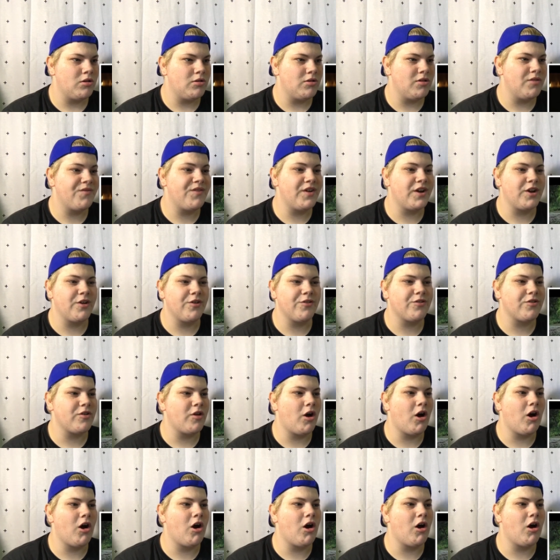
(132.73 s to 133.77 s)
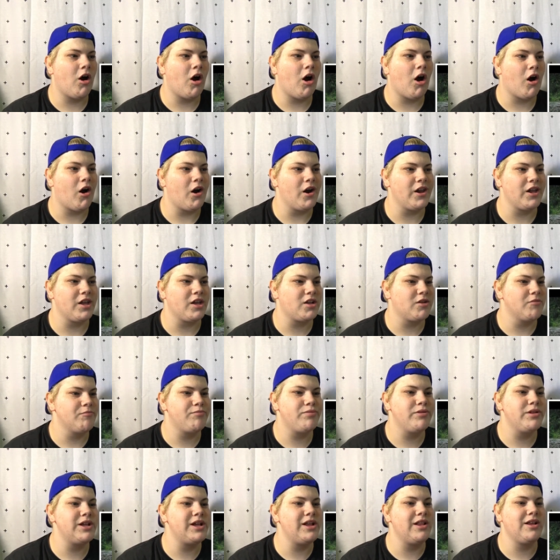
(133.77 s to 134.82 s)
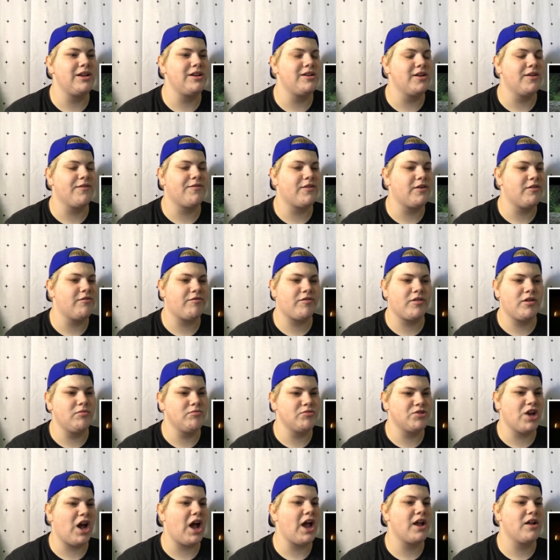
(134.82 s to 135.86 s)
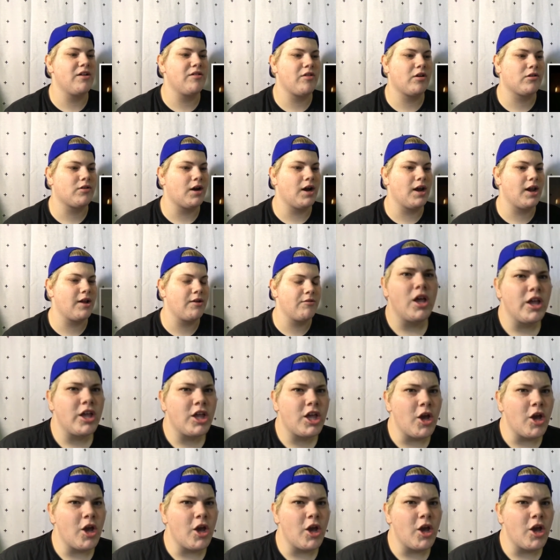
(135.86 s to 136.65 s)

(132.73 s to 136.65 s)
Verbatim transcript: the video's already completely different from Giants already.